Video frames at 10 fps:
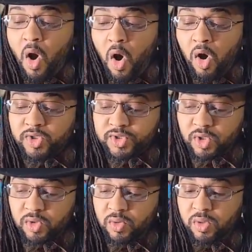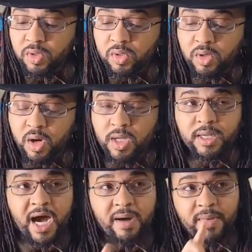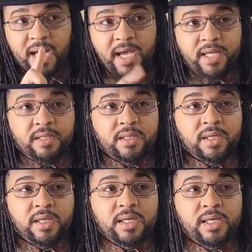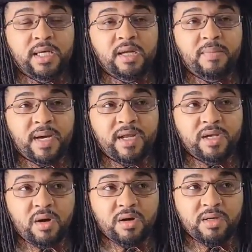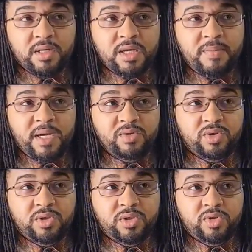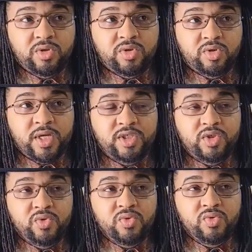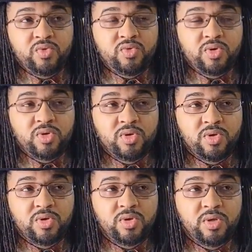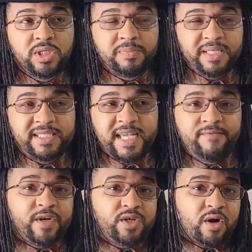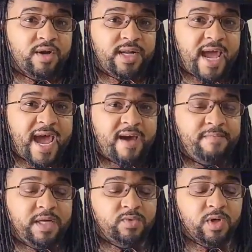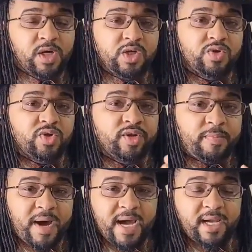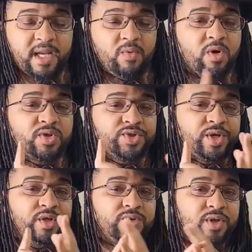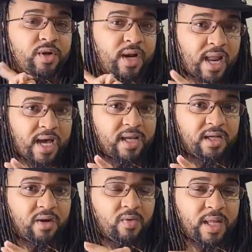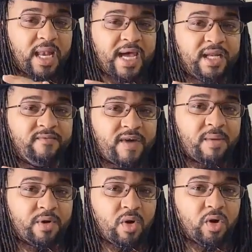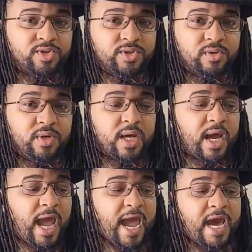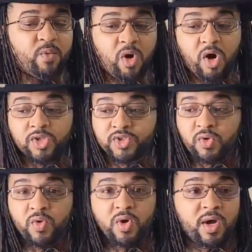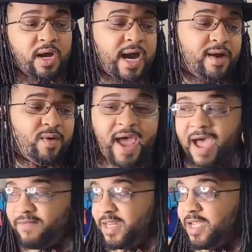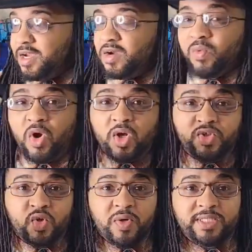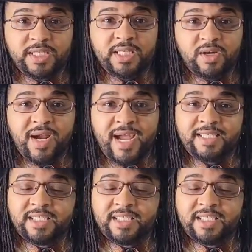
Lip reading: Also, I'm lying. Get about 1 yard. Let's do, to be safe, 1.5 yards, because we're going to use it on the pocket, and we're also going to use it on the lining fabric also. And we're also, I don't have it here, we're also going to need our